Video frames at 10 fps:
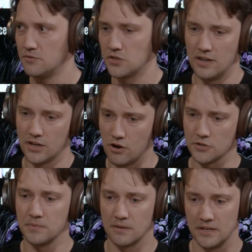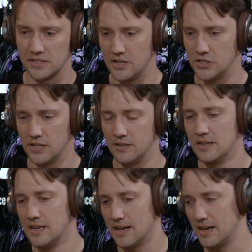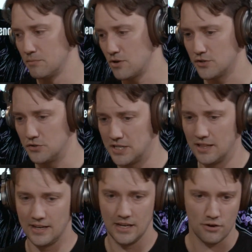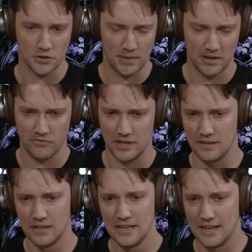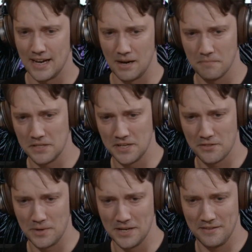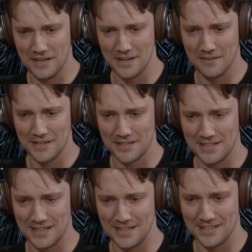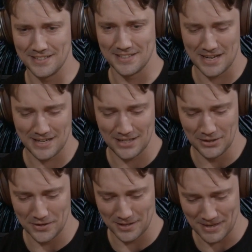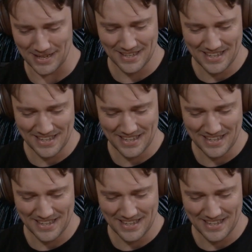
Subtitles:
So like cost minimization, cost utility, cost benefit. There's another one in there that is eluding me.